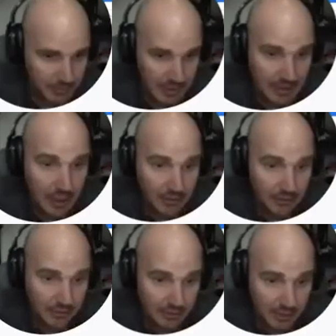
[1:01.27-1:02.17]
Because
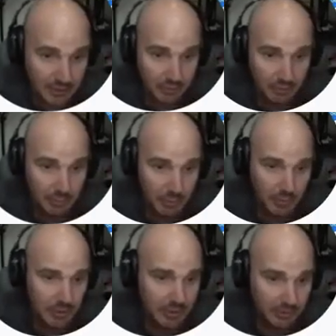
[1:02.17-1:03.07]
of this,
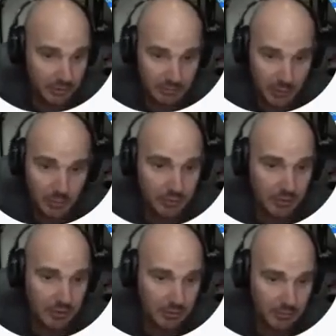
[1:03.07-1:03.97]
reporting is the
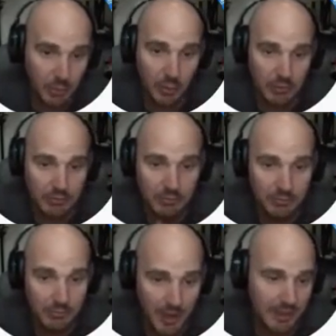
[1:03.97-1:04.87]
most important
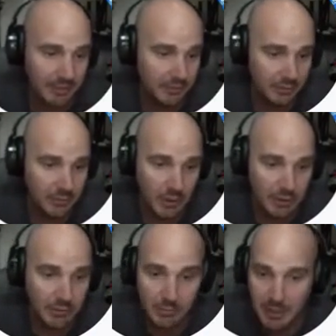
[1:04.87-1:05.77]
factor to our
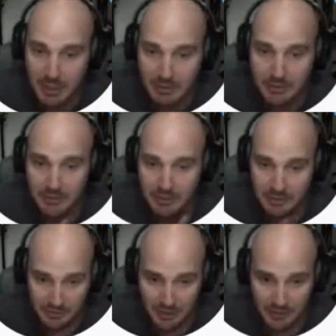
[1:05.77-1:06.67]
campaign
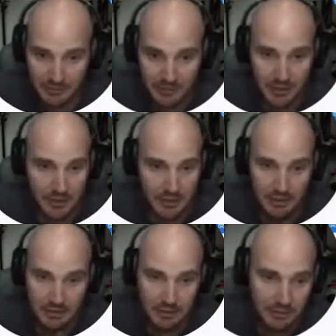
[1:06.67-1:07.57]
success.
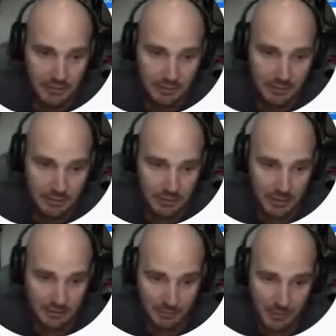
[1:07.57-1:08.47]

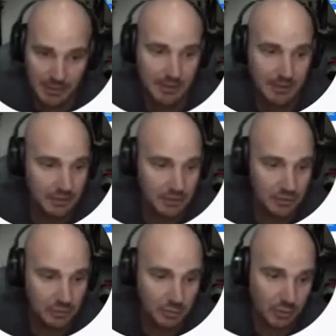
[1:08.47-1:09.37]
Expecting it to
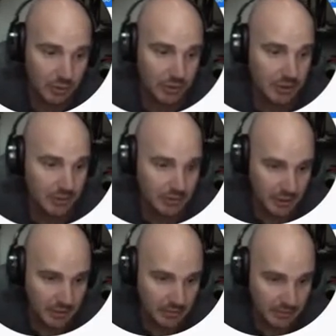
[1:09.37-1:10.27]
just work
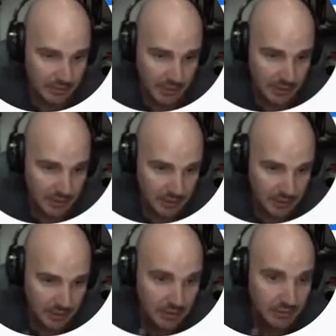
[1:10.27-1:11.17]
continuously
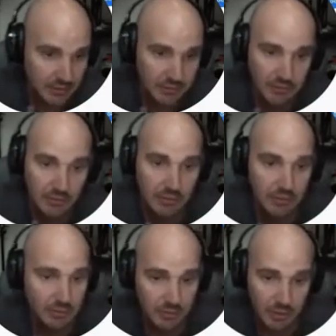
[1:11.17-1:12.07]
is
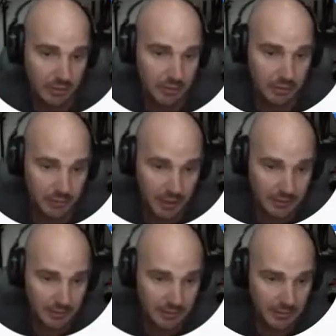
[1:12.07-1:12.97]
not
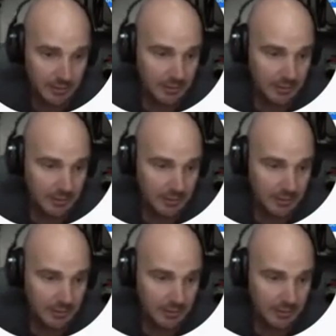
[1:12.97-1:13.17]
correct.